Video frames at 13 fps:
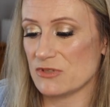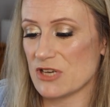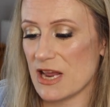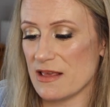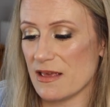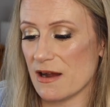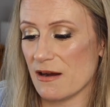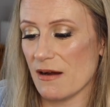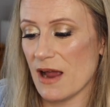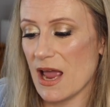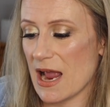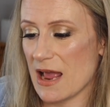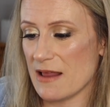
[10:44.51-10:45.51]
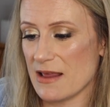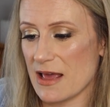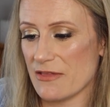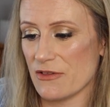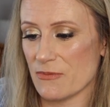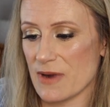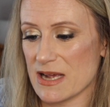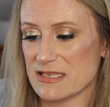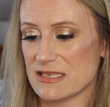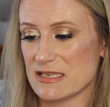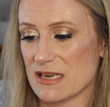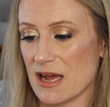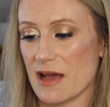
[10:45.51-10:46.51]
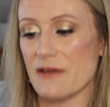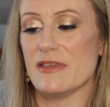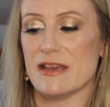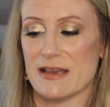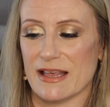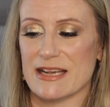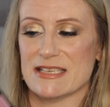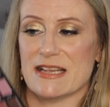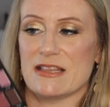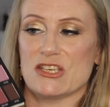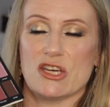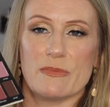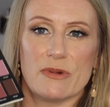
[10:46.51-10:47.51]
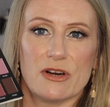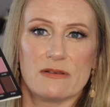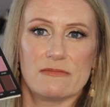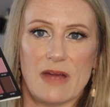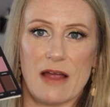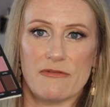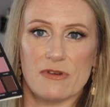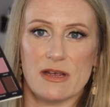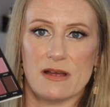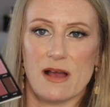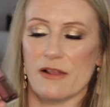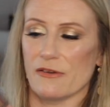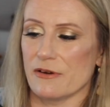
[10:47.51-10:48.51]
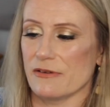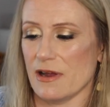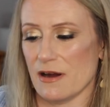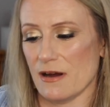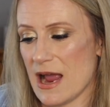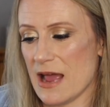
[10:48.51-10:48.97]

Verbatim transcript: shade there. And then the rest, uh, then like I said, the shimmer ivory color there.